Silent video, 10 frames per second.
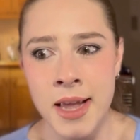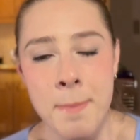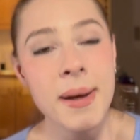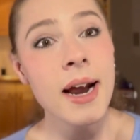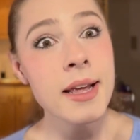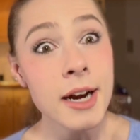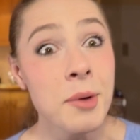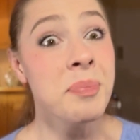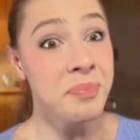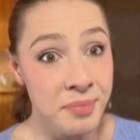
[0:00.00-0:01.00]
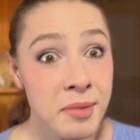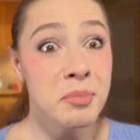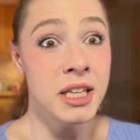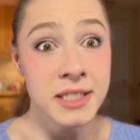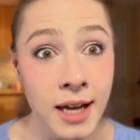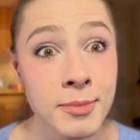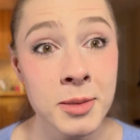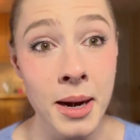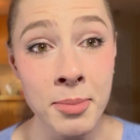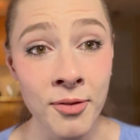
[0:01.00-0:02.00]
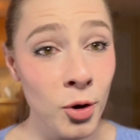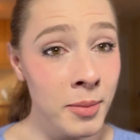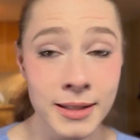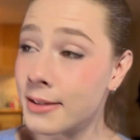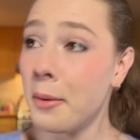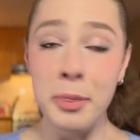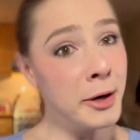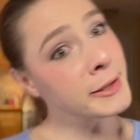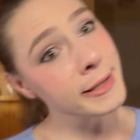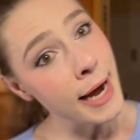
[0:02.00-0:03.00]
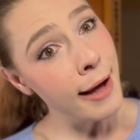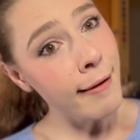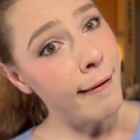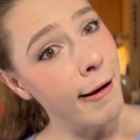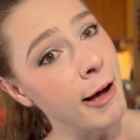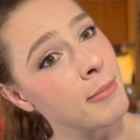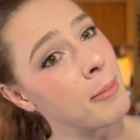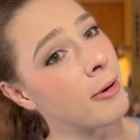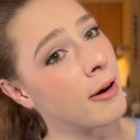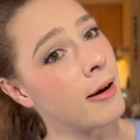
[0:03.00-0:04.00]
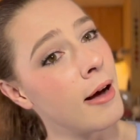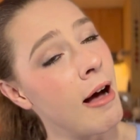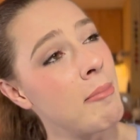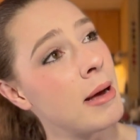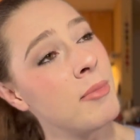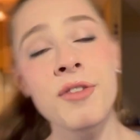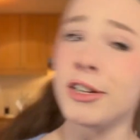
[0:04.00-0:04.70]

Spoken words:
But, you know, please come to my performance on Thursday and my movie